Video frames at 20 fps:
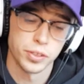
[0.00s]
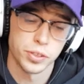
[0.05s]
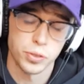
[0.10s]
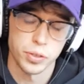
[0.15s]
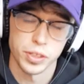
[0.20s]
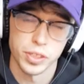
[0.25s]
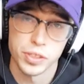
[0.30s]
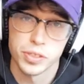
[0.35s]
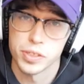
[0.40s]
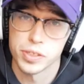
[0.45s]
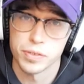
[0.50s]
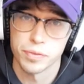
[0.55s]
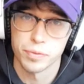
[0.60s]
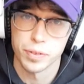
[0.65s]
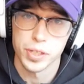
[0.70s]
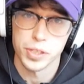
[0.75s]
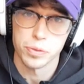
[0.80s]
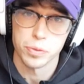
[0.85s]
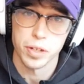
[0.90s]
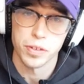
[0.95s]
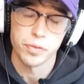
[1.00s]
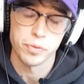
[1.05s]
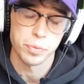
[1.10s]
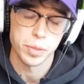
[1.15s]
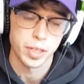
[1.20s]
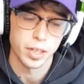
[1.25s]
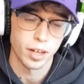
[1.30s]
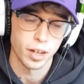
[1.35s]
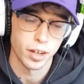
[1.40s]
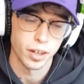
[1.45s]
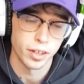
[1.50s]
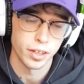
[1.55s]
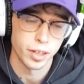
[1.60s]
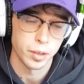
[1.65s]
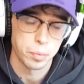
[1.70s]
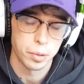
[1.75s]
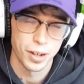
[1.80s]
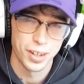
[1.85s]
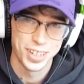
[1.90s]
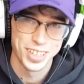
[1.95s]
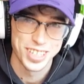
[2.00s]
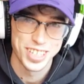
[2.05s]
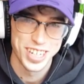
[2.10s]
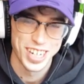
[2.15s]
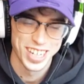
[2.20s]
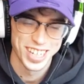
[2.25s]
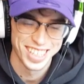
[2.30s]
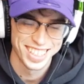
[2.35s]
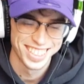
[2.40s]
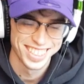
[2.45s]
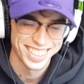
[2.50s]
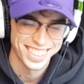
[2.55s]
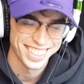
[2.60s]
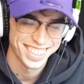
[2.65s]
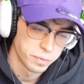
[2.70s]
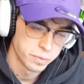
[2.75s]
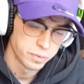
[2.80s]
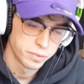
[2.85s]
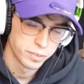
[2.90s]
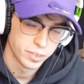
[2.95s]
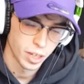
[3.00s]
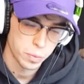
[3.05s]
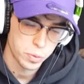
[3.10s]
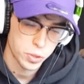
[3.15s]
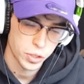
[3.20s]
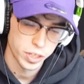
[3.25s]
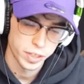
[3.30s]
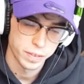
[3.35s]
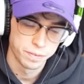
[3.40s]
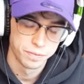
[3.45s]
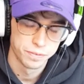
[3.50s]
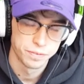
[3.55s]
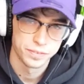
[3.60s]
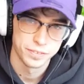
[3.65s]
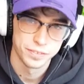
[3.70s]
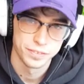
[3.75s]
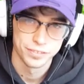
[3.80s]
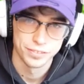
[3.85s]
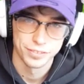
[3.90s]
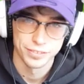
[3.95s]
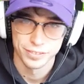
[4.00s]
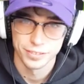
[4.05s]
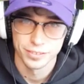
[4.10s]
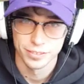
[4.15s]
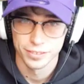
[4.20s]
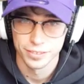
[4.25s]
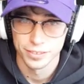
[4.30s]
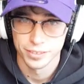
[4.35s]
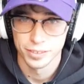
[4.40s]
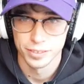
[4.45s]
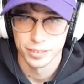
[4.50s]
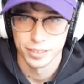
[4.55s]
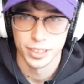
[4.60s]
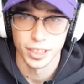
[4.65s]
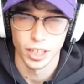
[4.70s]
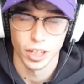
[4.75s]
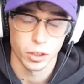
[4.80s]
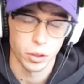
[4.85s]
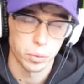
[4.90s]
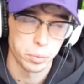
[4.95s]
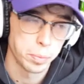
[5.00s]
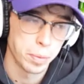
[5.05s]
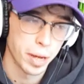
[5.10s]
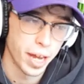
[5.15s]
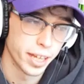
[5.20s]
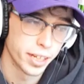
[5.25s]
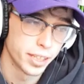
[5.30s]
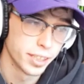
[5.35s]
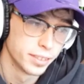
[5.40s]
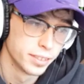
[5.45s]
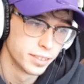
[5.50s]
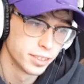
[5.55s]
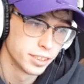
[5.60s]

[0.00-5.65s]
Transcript: screen is facing away from me. I apologize. Top 3. Y'all gonna be mad.